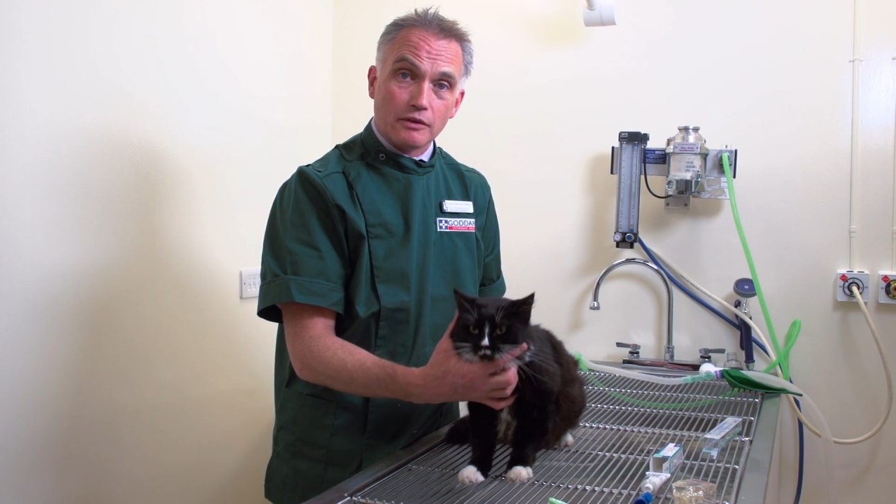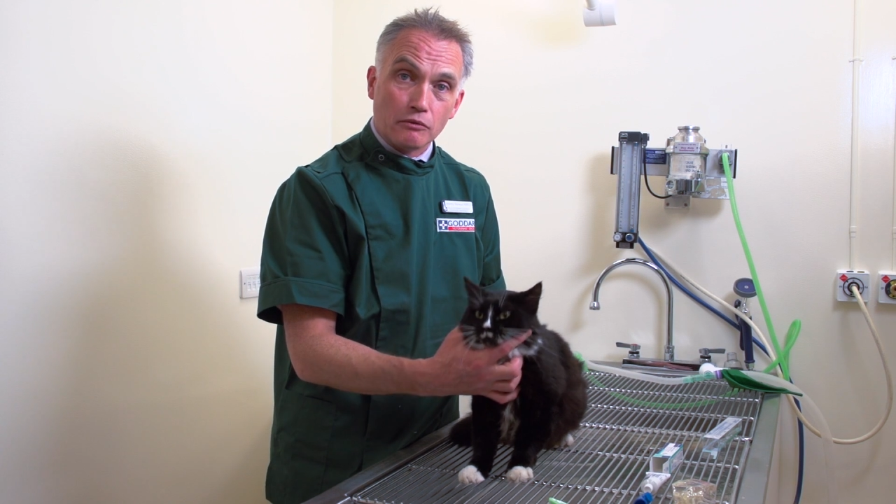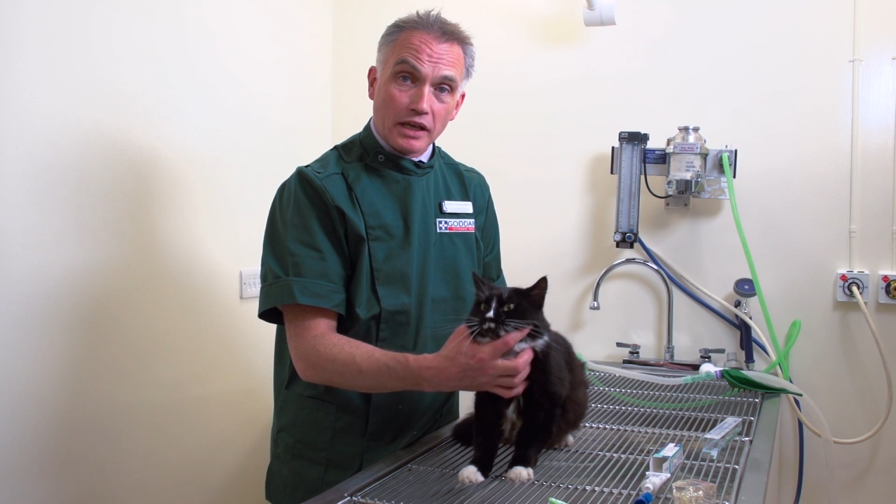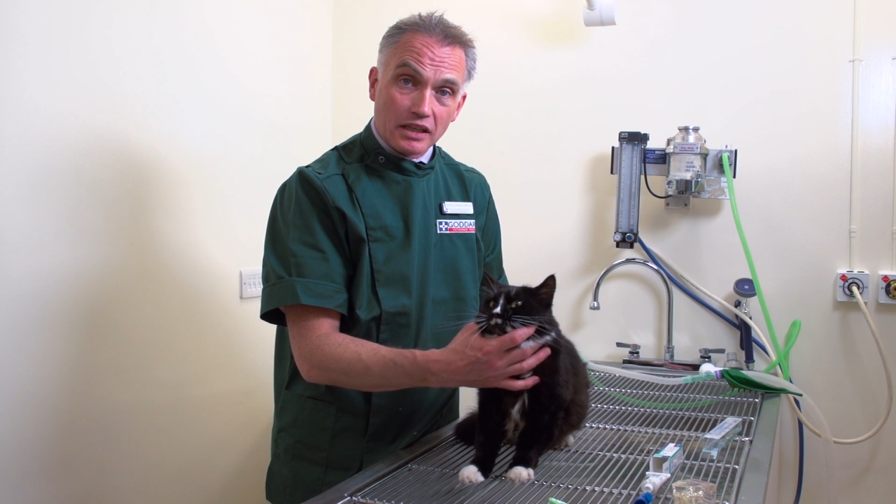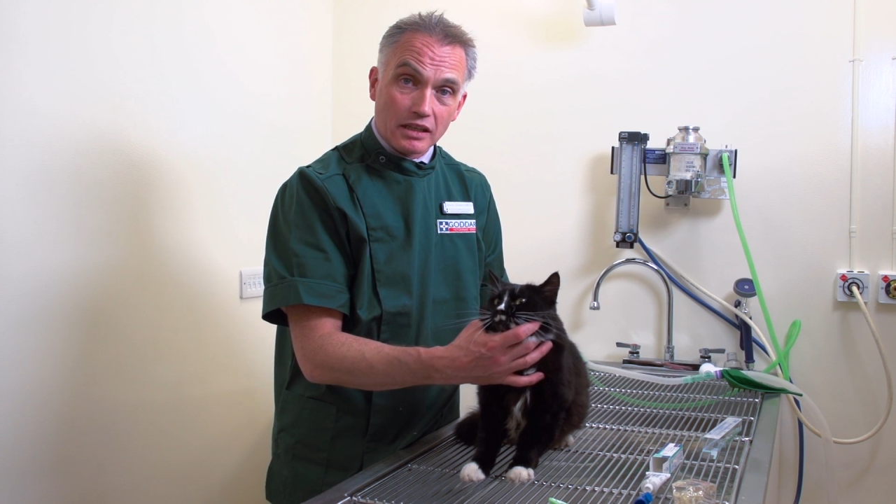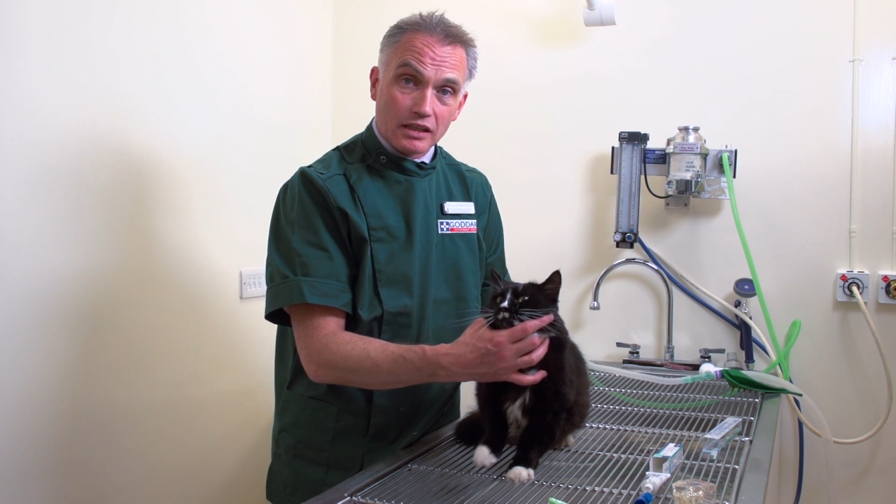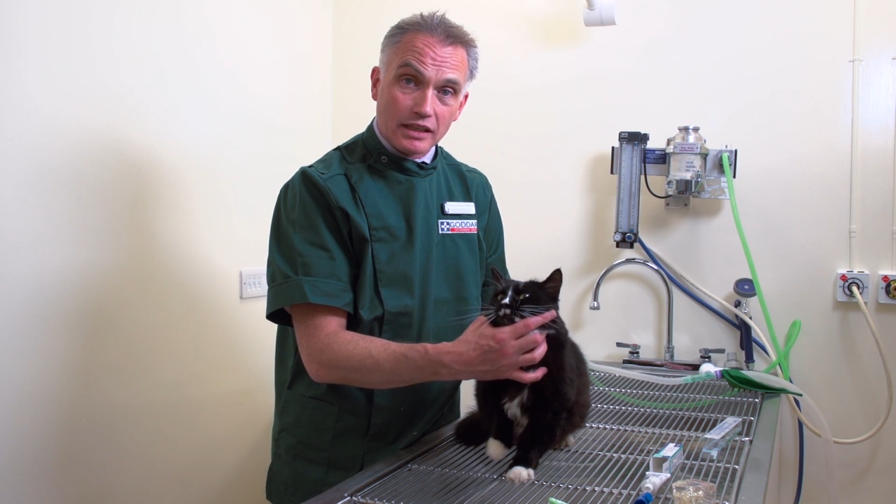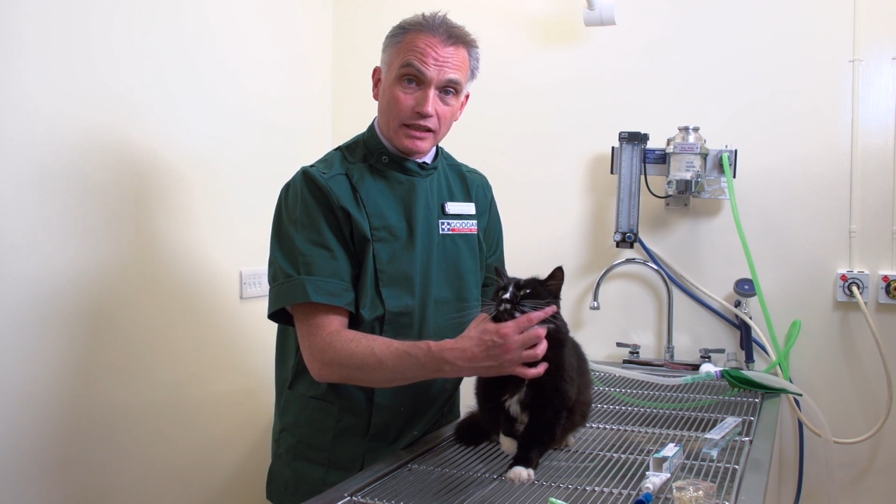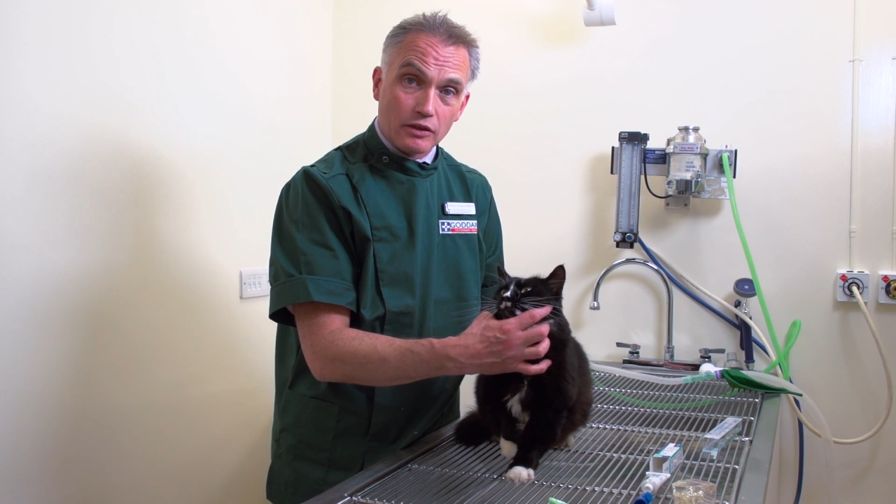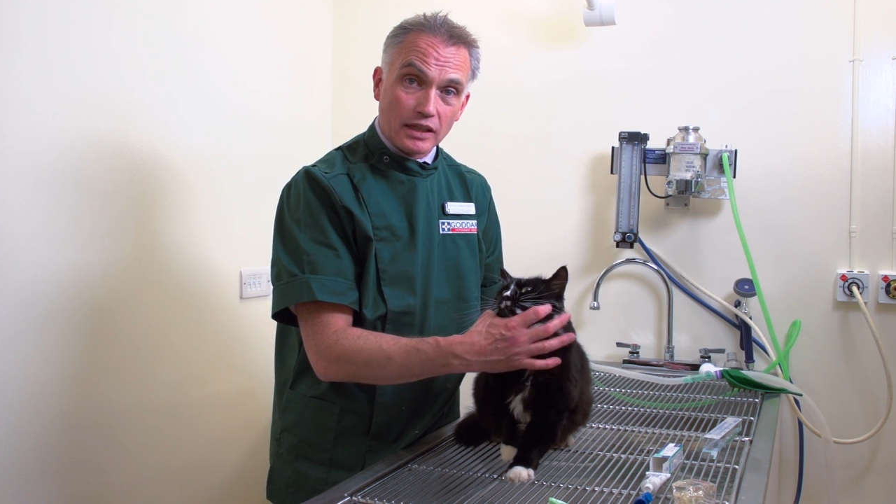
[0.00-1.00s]

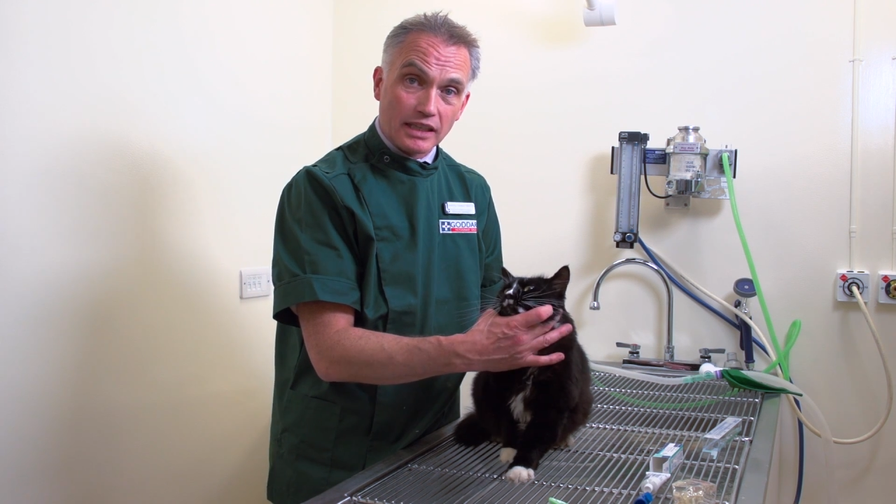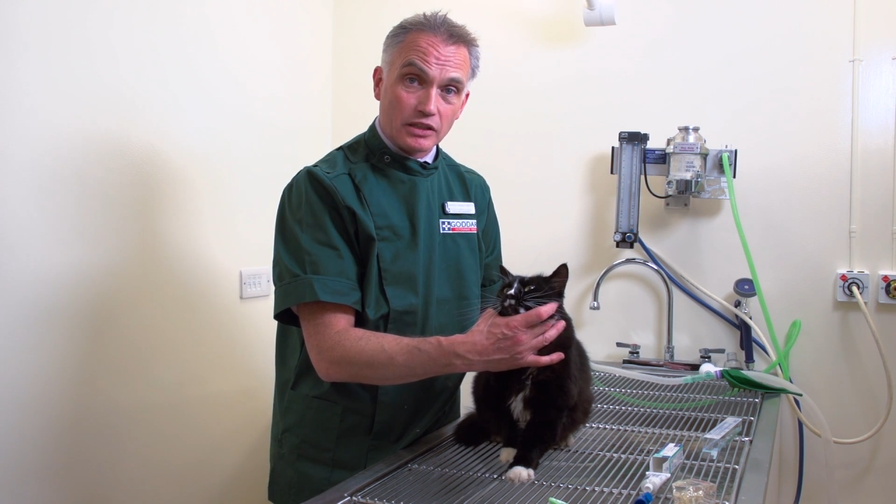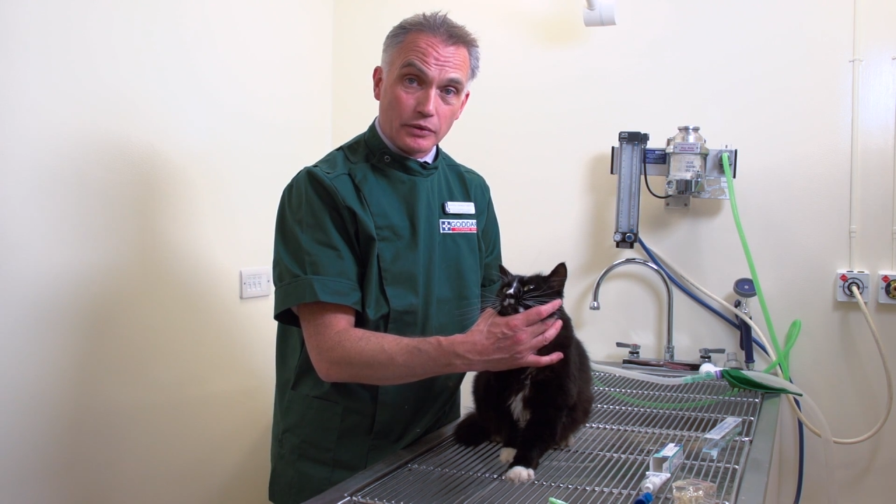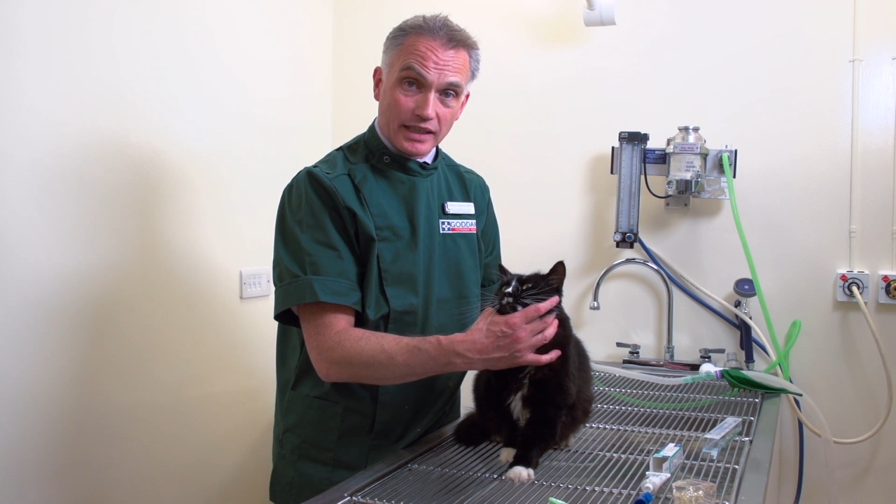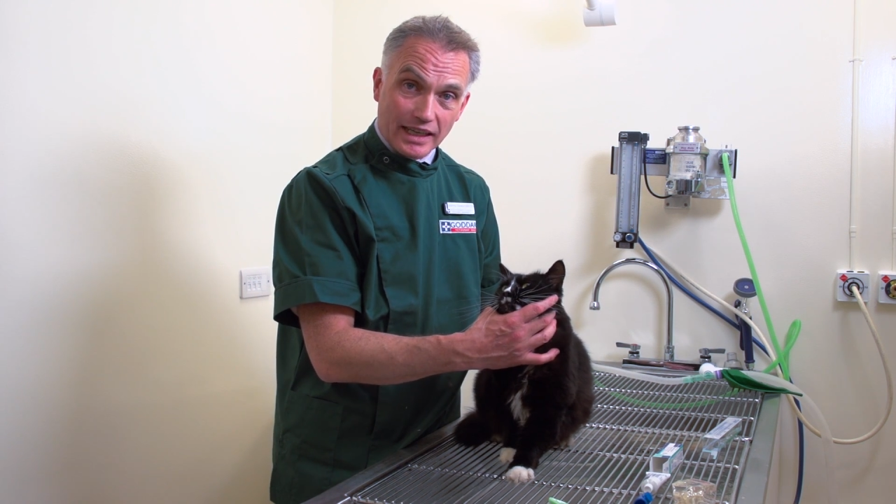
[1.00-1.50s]
regularly look into our